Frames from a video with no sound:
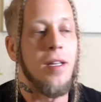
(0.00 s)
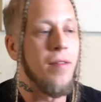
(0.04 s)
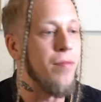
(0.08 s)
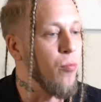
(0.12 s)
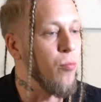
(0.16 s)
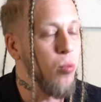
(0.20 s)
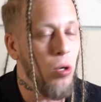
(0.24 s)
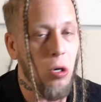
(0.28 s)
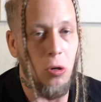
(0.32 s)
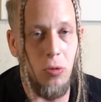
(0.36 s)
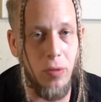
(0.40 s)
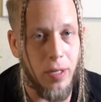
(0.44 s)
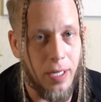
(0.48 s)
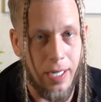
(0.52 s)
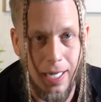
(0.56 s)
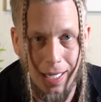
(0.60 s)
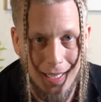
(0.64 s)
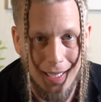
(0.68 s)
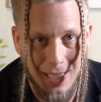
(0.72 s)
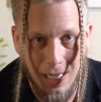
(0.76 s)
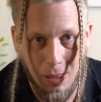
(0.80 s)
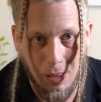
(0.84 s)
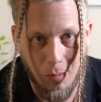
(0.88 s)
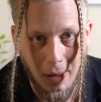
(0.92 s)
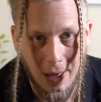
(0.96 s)
We only got
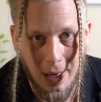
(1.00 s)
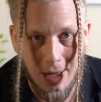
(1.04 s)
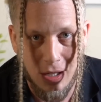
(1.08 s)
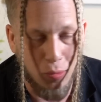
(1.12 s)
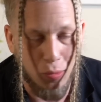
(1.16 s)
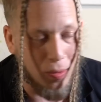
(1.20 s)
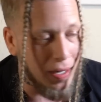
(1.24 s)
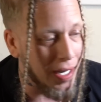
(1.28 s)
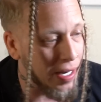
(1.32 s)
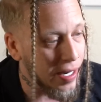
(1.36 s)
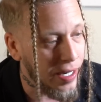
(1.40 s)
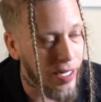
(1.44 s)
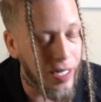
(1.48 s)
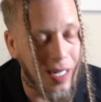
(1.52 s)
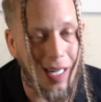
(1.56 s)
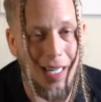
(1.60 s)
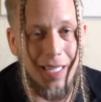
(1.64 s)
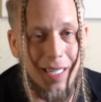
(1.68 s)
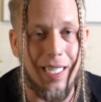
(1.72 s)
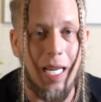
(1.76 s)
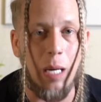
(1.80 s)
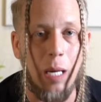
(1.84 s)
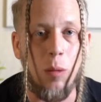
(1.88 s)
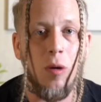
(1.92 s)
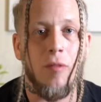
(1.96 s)
10 minutes. We gotta cut
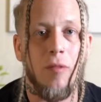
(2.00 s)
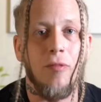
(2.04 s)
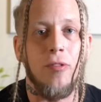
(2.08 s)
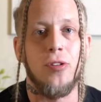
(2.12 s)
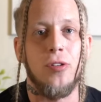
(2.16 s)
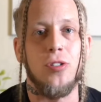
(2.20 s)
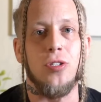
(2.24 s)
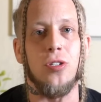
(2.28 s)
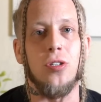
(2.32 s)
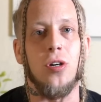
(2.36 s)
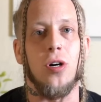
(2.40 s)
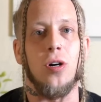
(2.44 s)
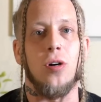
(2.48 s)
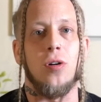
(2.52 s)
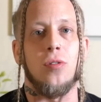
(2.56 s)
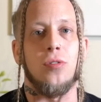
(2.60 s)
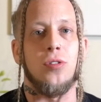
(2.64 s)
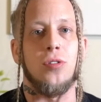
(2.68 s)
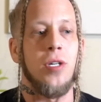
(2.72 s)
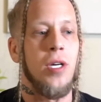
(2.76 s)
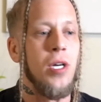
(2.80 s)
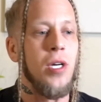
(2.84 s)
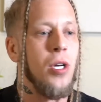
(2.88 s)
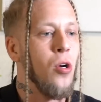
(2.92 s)
time off our songs.